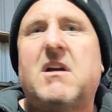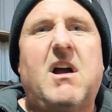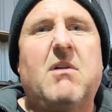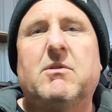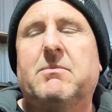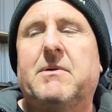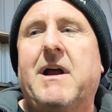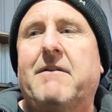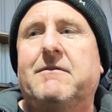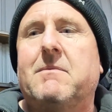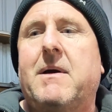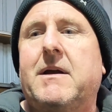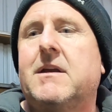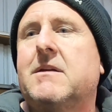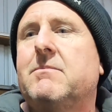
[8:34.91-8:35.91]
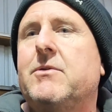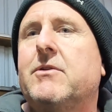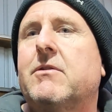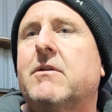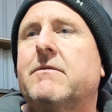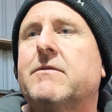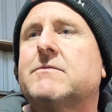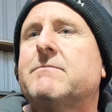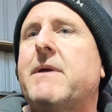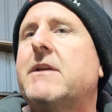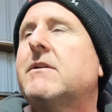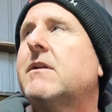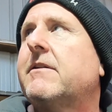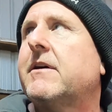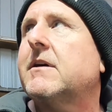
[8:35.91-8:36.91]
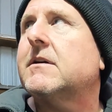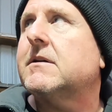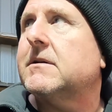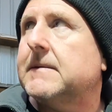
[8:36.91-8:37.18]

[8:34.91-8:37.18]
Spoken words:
I would have put an aftermarket computer on if it was manual, I think.